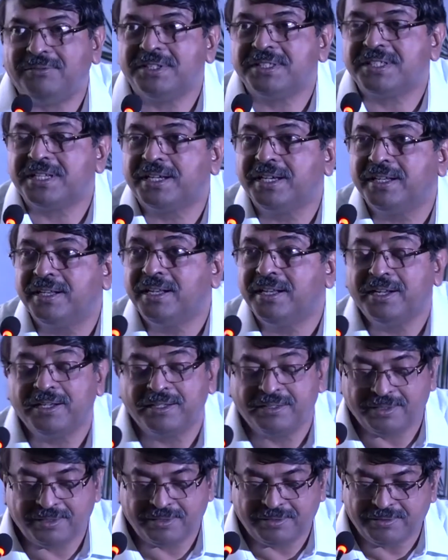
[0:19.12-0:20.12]
once again,
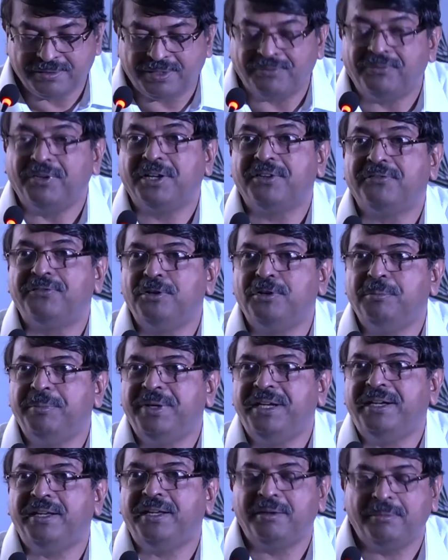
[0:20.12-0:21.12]
and a wonderful
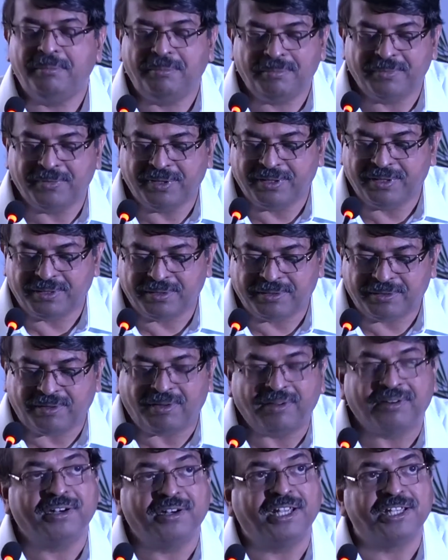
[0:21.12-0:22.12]
meeting
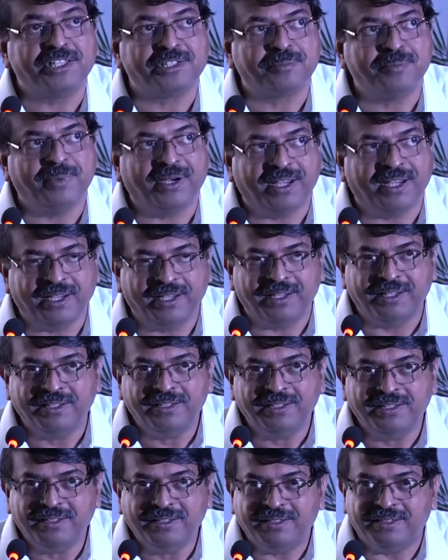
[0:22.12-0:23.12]
organized by
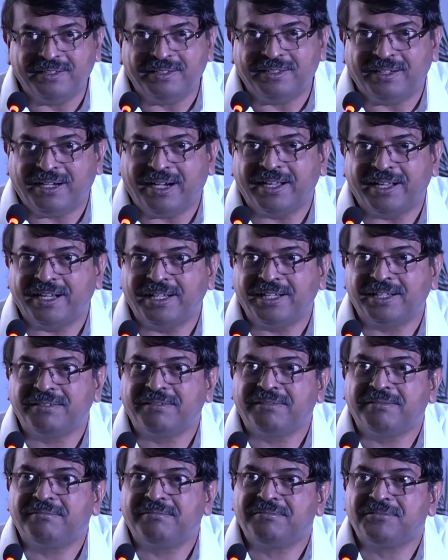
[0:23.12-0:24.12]

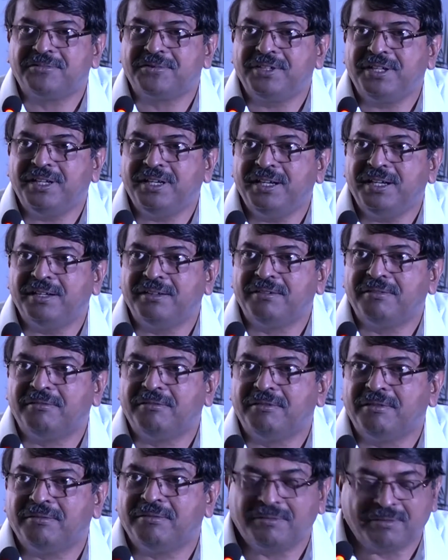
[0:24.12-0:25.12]
RIC
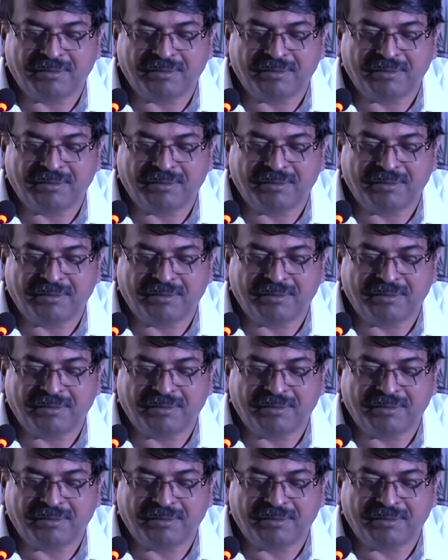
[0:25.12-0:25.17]
and